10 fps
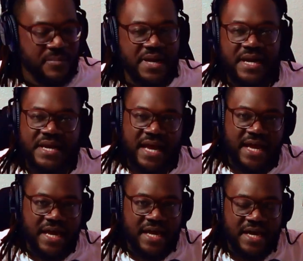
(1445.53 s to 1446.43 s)
But a
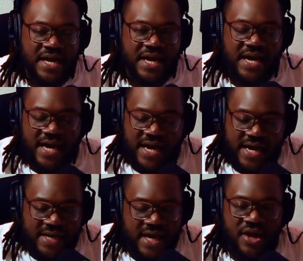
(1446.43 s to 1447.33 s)
nigga
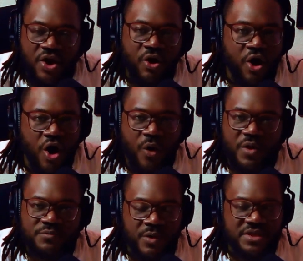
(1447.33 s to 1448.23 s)
gonna
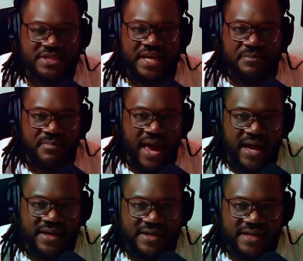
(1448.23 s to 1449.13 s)
always want his get back.